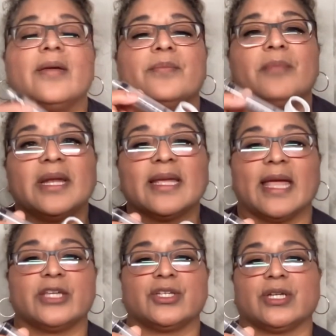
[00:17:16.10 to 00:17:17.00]

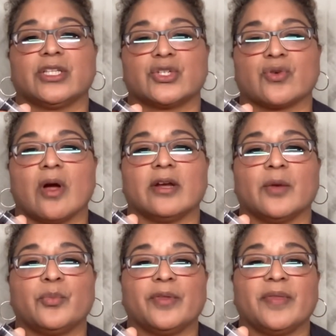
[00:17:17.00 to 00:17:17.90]
Medication is drawn
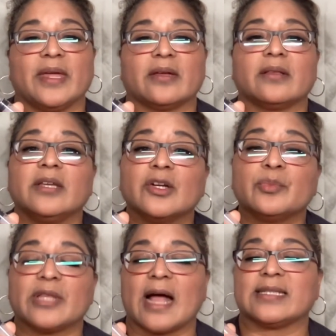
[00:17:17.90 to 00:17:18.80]
up with a clear
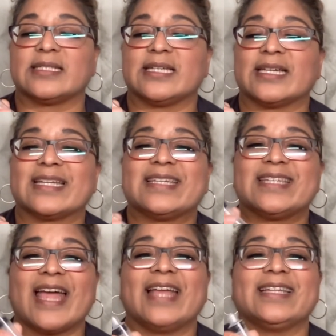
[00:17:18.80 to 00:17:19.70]
plastic
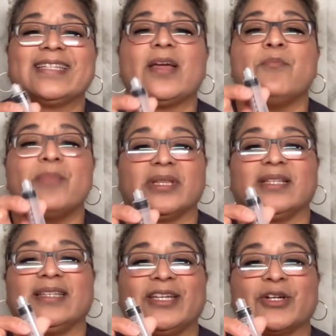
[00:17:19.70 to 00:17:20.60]
10
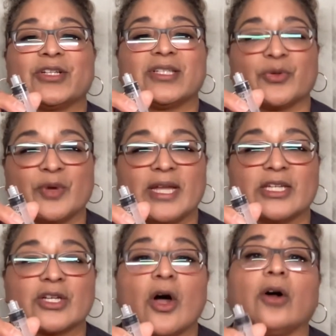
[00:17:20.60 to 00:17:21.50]
milliliter
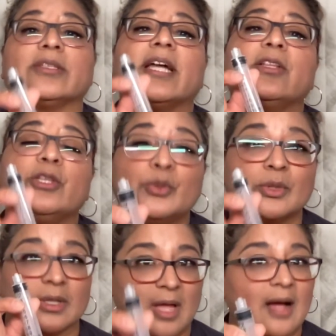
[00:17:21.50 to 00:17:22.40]
syringe called a
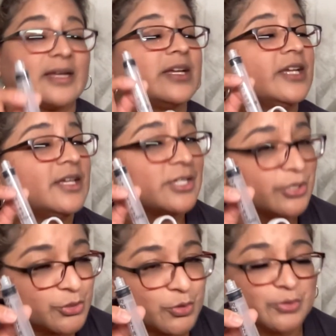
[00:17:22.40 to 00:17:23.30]
Luer lock
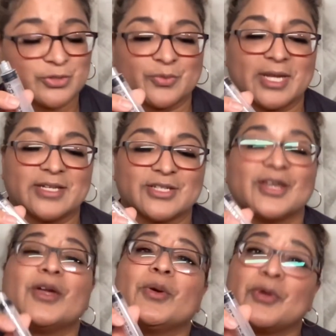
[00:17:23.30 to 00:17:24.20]
control syringe,
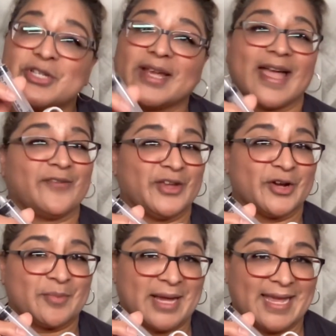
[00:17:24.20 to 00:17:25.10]
which I have here
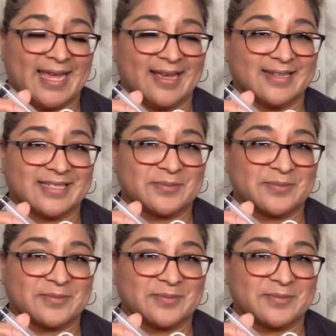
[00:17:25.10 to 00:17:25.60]
in my hand.